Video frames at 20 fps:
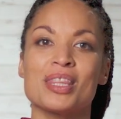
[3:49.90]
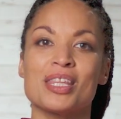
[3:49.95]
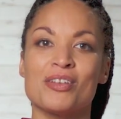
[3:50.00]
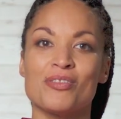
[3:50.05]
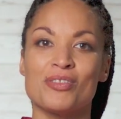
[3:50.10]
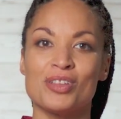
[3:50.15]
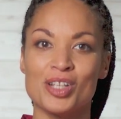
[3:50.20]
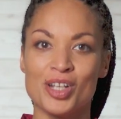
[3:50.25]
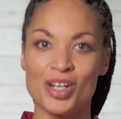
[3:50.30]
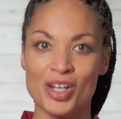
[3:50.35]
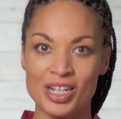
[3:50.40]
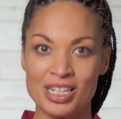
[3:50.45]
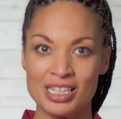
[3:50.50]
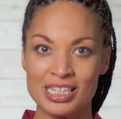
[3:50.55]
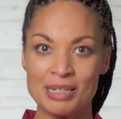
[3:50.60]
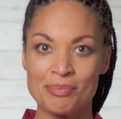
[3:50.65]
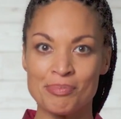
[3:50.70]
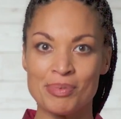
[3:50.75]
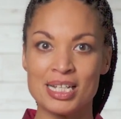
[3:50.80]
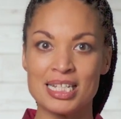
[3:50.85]
you've learned
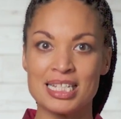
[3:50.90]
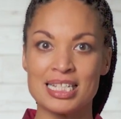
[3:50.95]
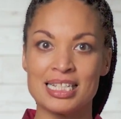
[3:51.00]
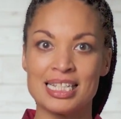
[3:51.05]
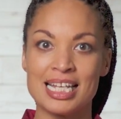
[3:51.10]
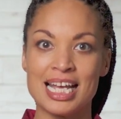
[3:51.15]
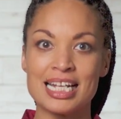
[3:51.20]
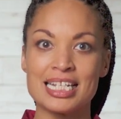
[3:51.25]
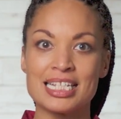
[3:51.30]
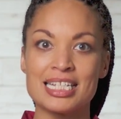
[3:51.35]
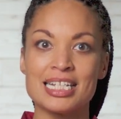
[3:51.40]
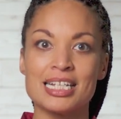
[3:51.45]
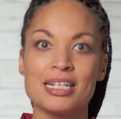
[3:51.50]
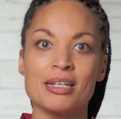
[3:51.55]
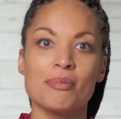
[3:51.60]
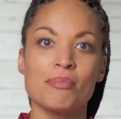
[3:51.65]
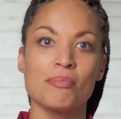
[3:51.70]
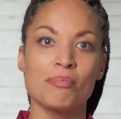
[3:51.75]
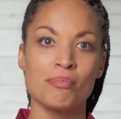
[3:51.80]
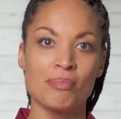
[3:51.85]
that by
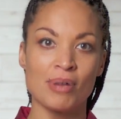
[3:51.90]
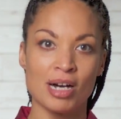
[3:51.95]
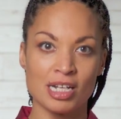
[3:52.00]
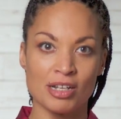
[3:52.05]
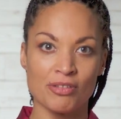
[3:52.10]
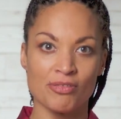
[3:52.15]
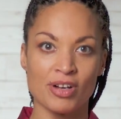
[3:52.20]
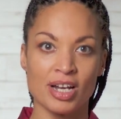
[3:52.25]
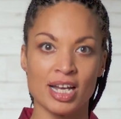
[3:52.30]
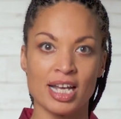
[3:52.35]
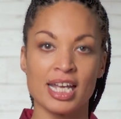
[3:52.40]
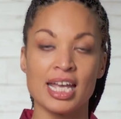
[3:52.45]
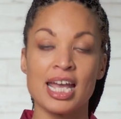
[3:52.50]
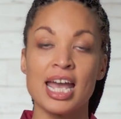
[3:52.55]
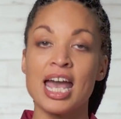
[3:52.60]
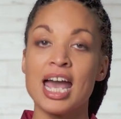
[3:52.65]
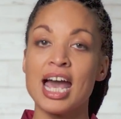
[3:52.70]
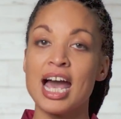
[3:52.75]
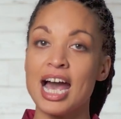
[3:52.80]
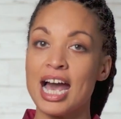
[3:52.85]
selecting, modifying,
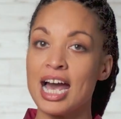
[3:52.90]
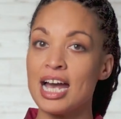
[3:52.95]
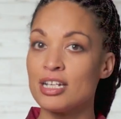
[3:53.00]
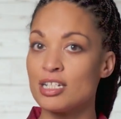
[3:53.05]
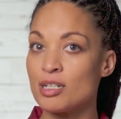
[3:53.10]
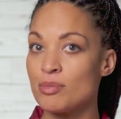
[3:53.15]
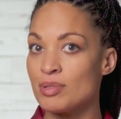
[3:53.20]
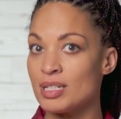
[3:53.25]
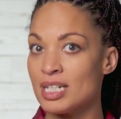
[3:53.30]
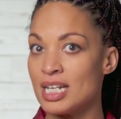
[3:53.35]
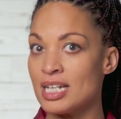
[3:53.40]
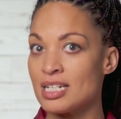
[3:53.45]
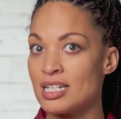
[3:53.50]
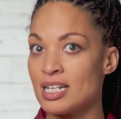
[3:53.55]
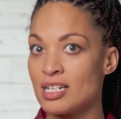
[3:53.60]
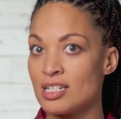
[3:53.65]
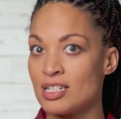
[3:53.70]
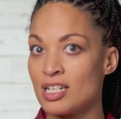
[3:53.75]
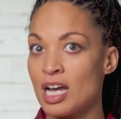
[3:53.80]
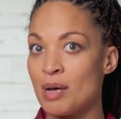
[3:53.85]
and
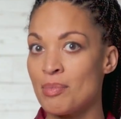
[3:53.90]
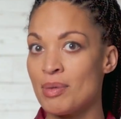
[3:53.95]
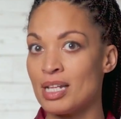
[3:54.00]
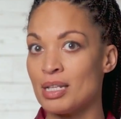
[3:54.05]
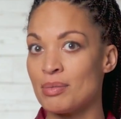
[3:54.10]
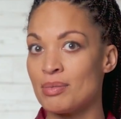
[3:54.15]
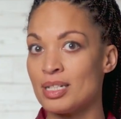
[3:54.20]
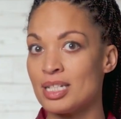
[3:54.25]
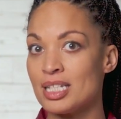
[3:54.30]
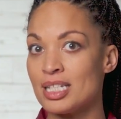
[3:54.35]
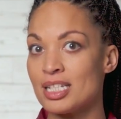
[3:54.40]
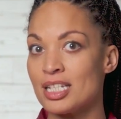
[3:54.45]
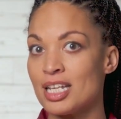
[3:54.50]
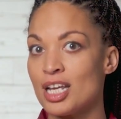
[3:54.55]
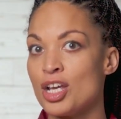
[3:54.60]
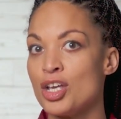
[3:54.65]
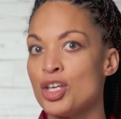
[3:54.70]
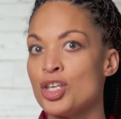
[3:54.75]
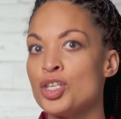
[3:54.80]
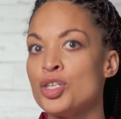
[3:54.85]
updating DOM elements,
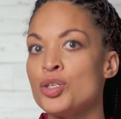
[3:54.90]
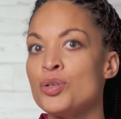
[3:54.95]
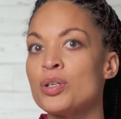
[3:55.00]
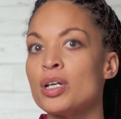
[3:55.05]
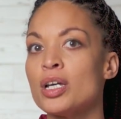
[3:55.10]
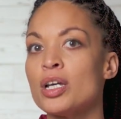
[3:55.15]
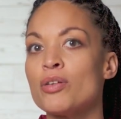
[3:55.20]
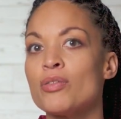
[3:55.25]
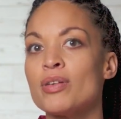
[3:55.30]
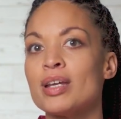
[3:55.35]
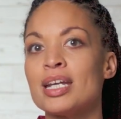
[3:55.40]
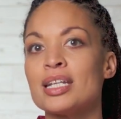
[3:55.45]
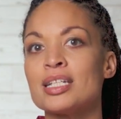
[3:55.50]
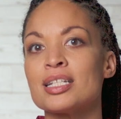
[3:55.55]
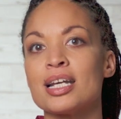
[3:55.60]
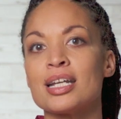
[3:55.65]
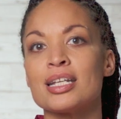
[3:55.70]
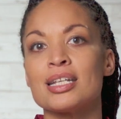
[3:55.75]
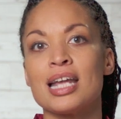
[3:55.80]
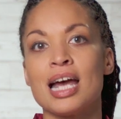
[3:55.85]
you can create
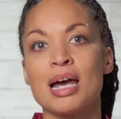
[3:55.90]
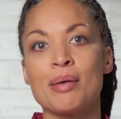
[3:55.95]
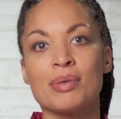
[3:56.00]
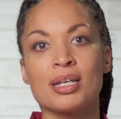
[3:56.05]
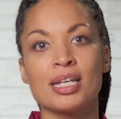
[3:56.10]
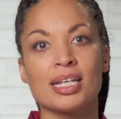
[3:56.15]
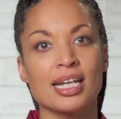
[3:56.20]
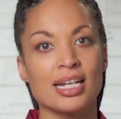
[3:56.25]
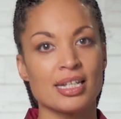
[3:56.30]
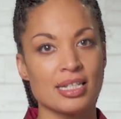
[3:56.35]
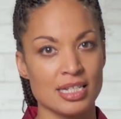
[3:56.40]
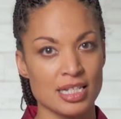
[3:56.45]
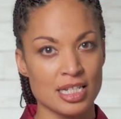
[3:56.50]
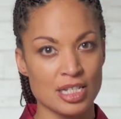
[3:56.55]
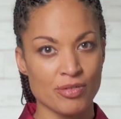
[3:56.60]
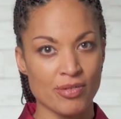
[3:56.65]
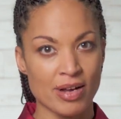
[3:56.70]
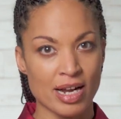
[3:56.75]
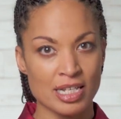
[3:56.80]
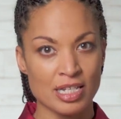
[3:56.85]
dynamic and
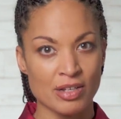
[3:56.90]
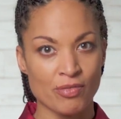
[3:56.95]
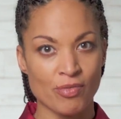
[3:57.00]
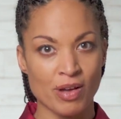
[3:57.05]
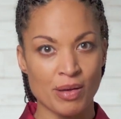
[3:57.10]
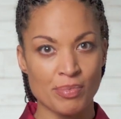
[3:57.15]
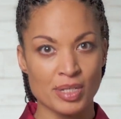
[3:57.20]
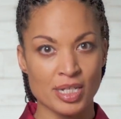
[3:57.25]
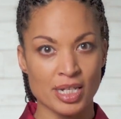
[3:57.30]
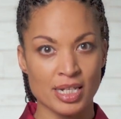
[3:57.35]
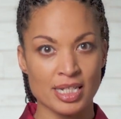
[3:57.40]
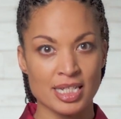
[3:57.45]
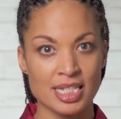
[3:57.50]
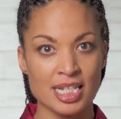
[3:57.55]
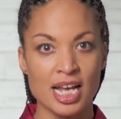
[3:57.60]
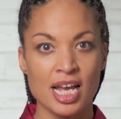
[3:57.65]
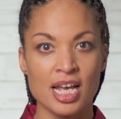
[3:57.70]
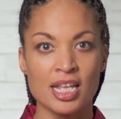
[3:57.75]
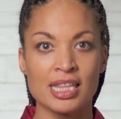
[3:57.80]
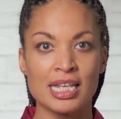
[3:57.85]
interactive websites
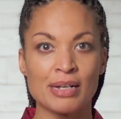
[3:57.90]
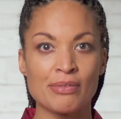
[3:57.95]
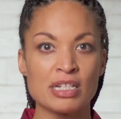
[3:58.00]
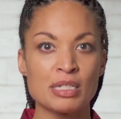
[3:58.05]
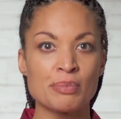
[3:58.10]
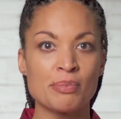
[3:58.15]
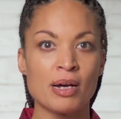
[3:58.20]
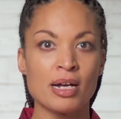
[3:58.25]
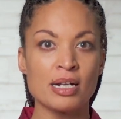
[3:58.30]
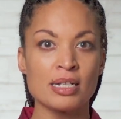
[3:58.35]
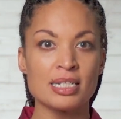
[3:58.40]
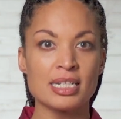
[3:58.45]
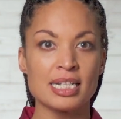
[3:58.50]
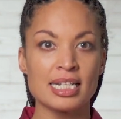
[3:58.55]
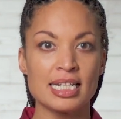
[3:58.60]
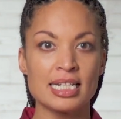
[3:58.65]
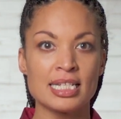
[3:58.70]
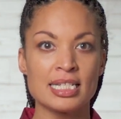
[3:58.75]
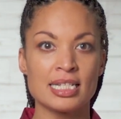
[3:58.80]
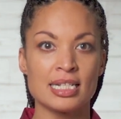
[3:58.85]
that respond
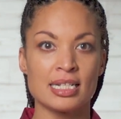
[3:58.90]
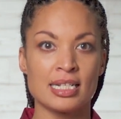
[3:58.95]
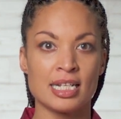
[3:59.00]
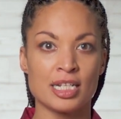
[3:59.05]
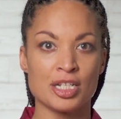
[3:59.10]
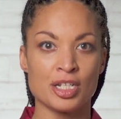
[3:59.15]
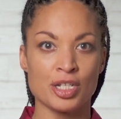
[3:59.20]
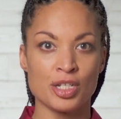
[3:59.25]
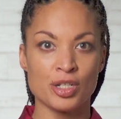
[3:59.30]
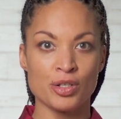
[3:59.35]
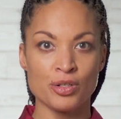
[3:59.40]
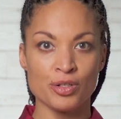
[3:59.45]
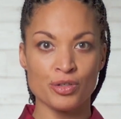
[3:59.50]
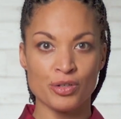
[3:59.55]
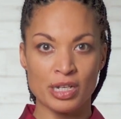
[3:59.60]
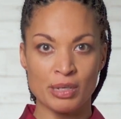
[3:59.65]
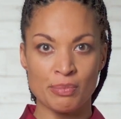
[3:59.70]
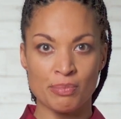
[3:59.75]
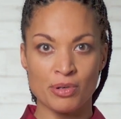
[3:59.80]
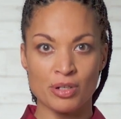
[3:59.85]
instantly to user
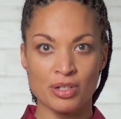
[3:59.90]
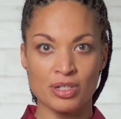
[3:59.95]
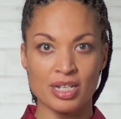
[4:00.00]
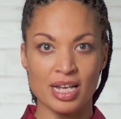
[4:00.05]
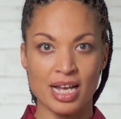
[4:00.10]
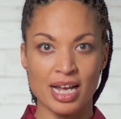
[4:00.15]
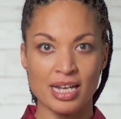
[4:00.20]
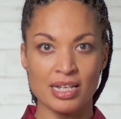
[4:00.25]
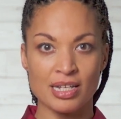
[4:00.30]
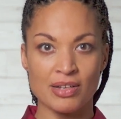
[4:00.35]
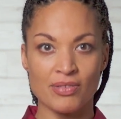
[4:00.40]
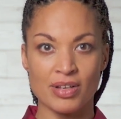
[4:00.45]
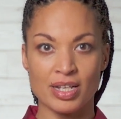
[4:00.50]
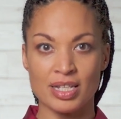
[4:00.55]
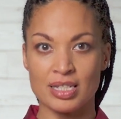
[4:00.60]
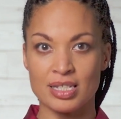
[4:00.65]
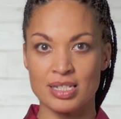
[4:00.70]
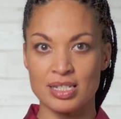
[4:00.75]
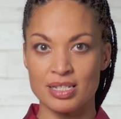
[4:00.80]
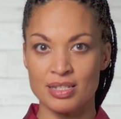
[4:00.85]
input and
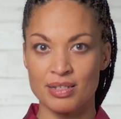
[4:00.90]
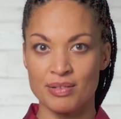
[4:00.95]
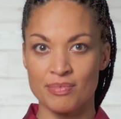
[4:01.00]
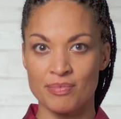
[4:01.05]
events.